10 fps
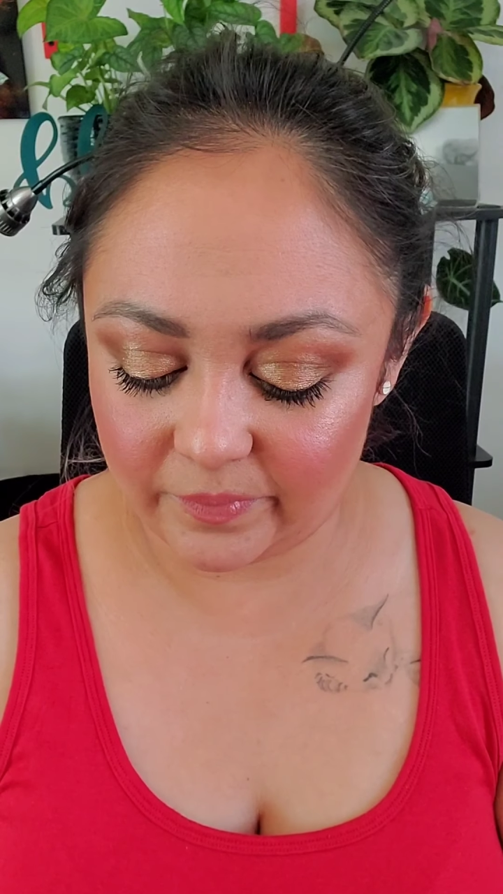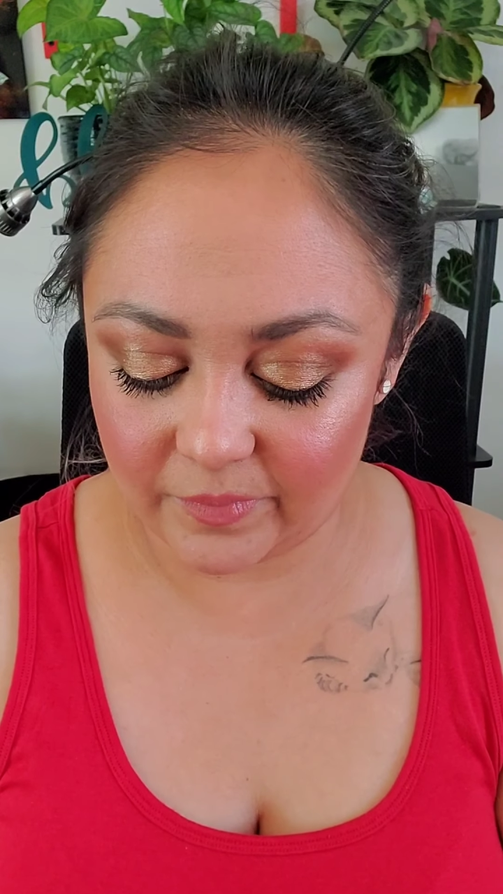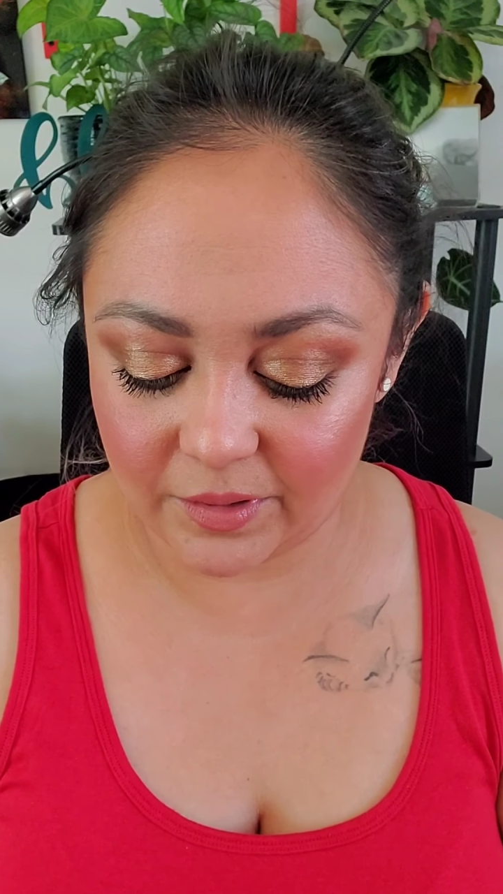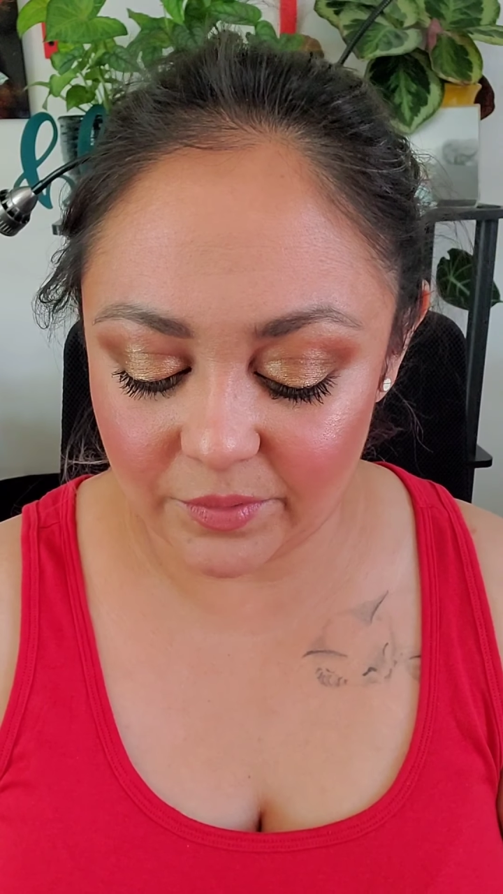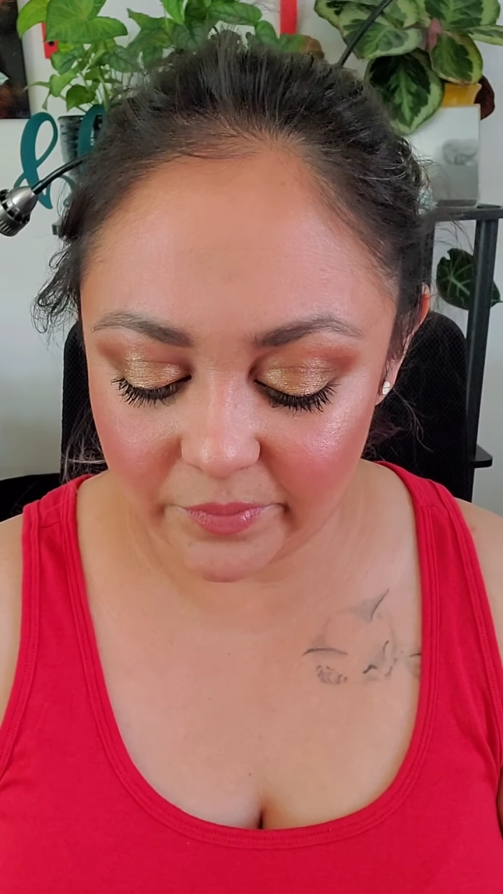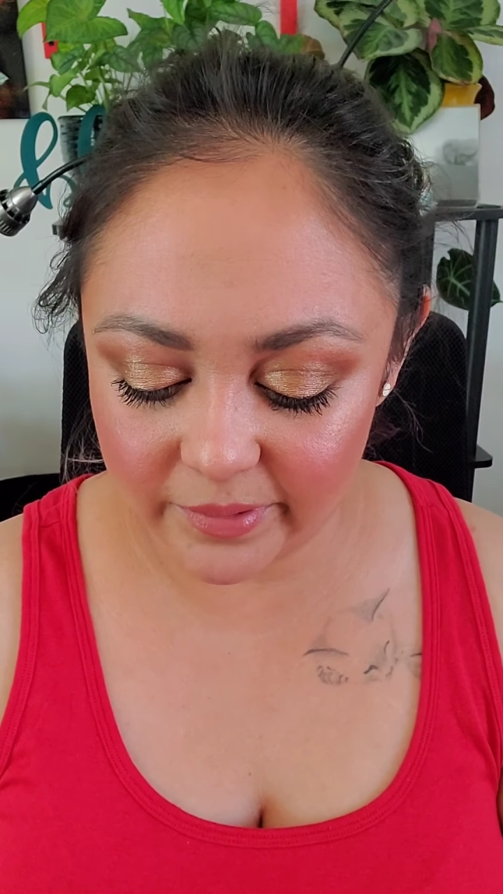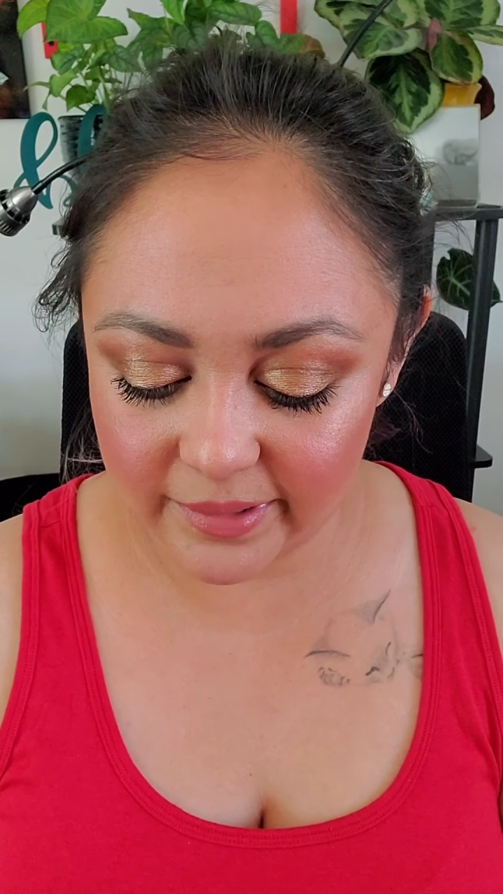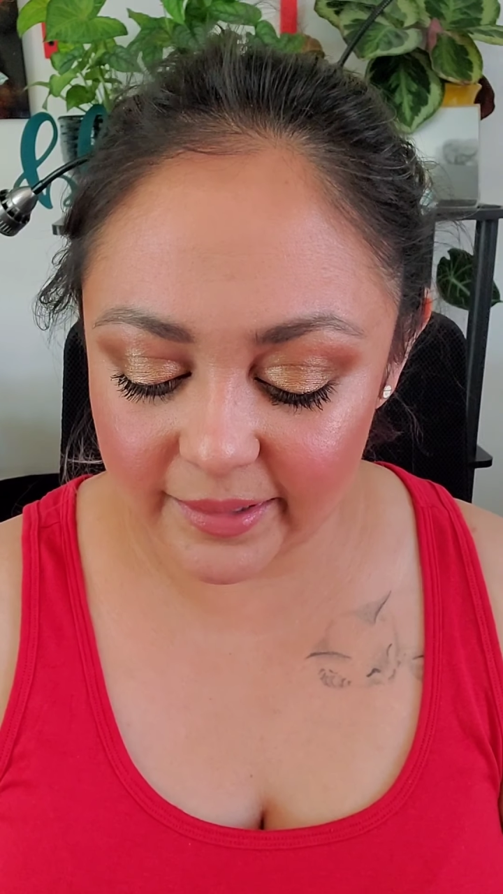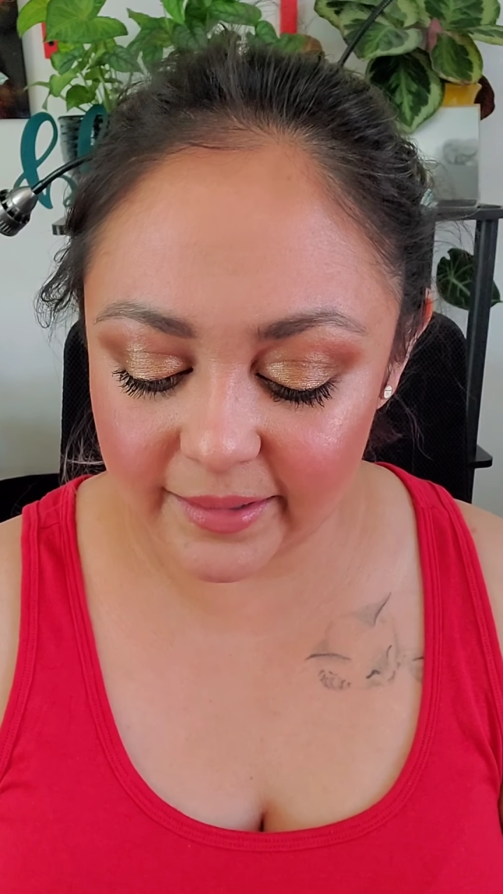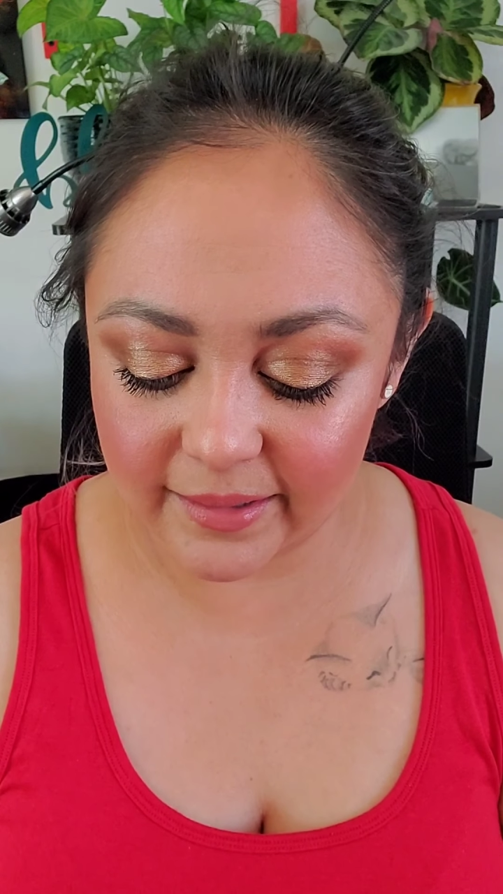use
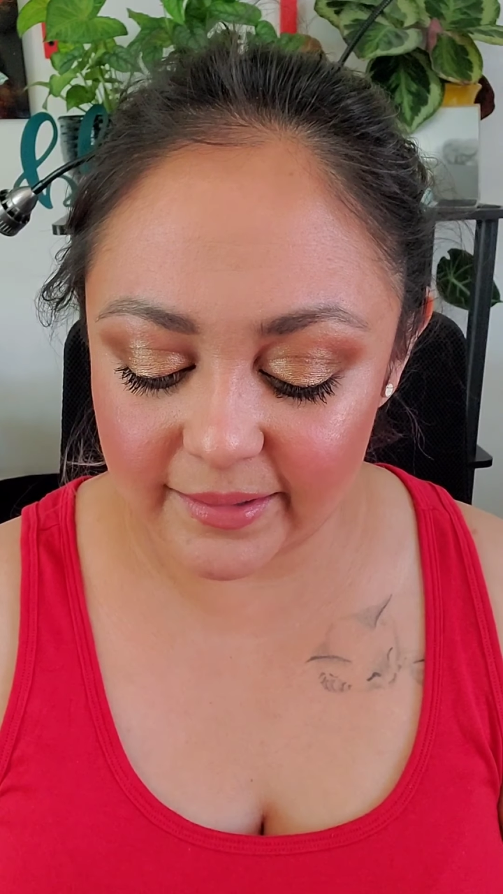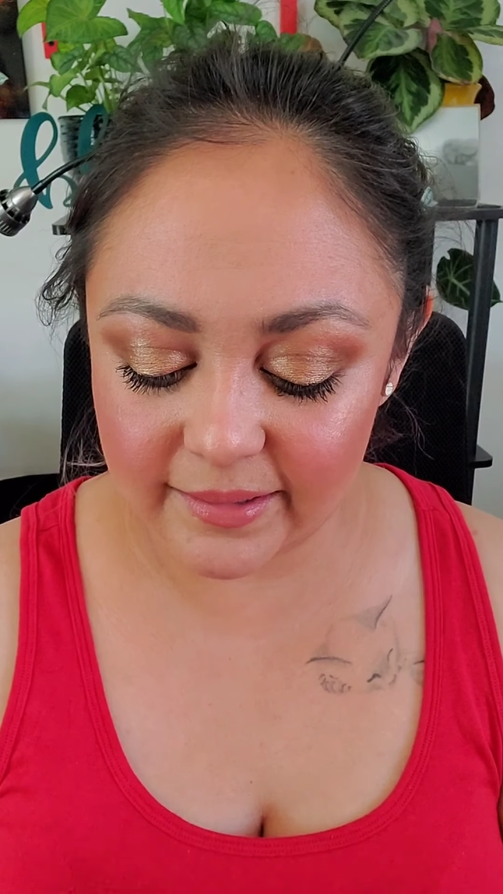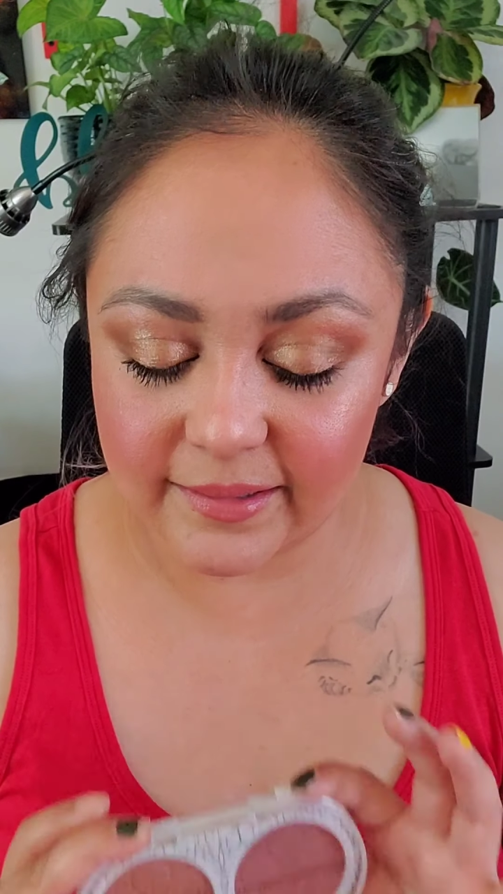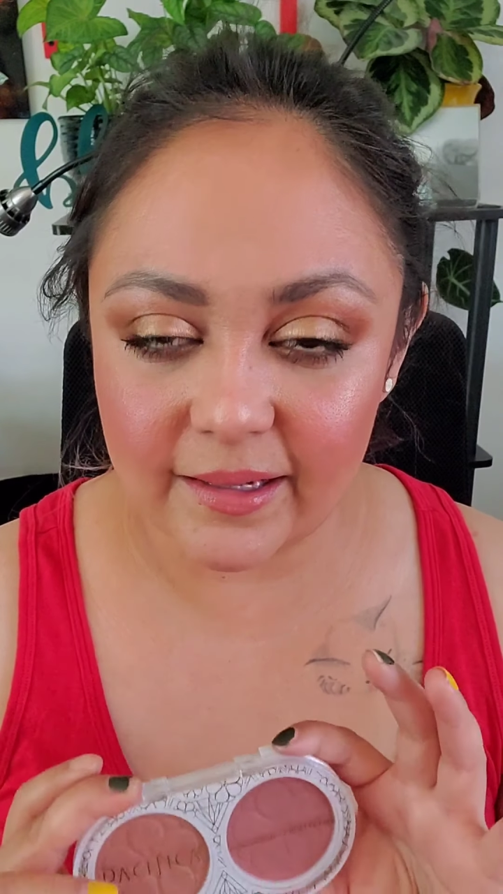this as